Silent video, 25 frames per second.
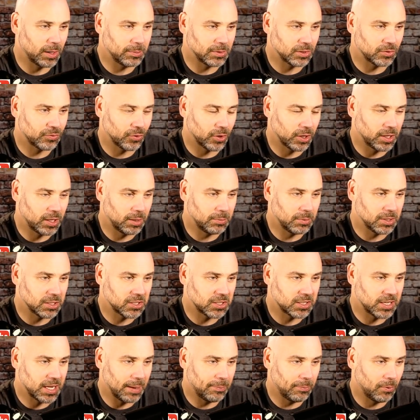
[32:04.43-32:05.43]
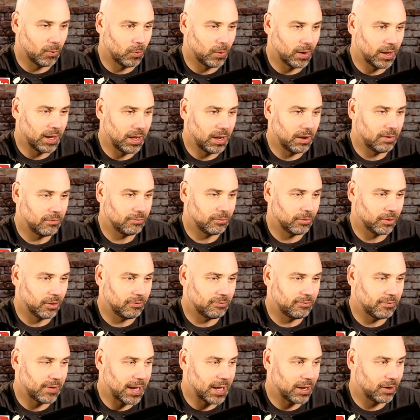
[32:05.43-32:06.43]
is for him to step away for the
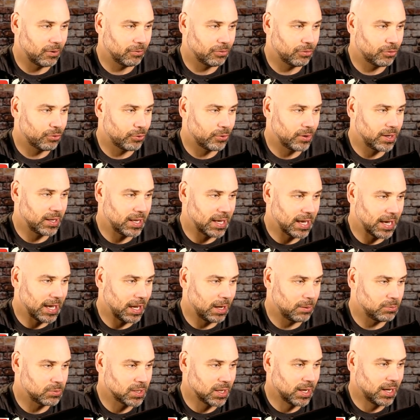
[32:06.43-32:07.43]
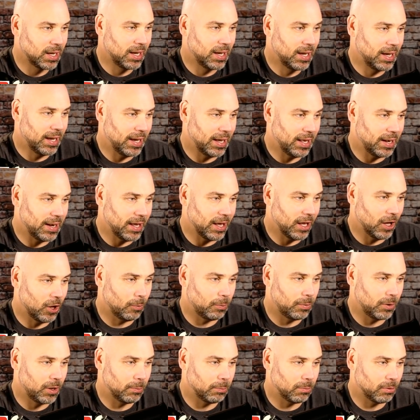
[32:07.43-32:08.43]
final 3 games and help
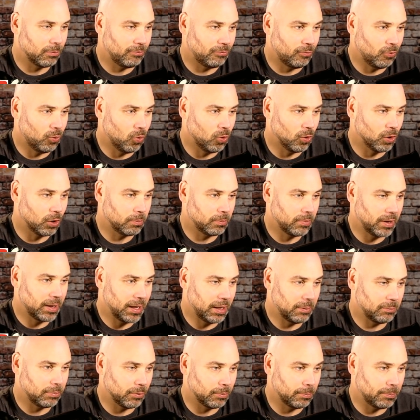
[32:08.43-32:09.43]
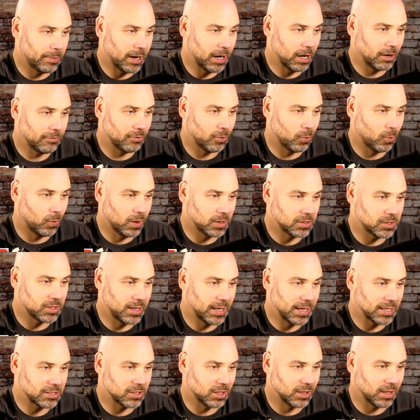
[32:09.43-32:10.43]
him perform and prepare for what's
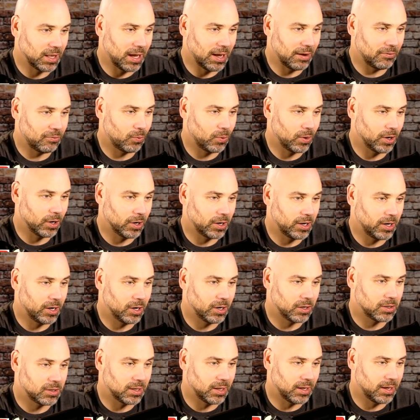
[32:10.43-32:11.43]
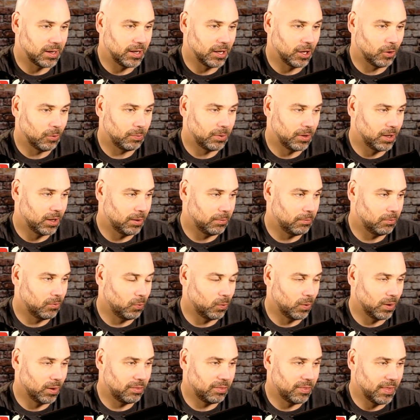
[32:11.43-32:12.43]
next in life. We're here to help him
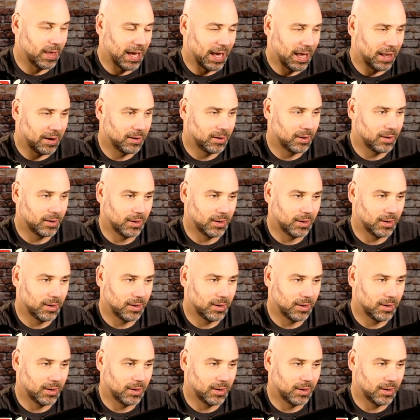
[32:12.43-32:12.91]
with that.